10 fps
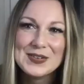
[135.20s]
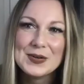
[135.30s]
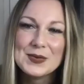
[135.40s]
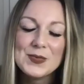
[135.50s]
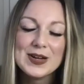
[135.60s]

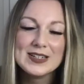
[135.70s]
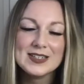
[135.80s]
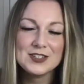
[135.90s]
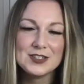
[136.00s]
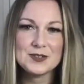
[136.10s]
And when
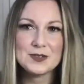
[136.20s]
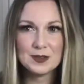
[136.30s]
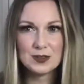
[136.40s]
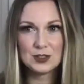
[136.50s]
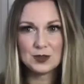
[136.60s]
did you
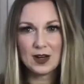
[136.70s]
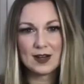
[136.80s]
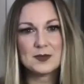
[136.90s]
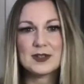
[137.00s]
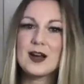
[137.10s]
do
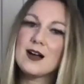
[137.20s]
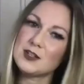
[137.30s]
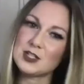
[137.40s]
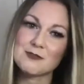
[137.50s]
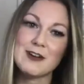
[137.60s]
cosmetology?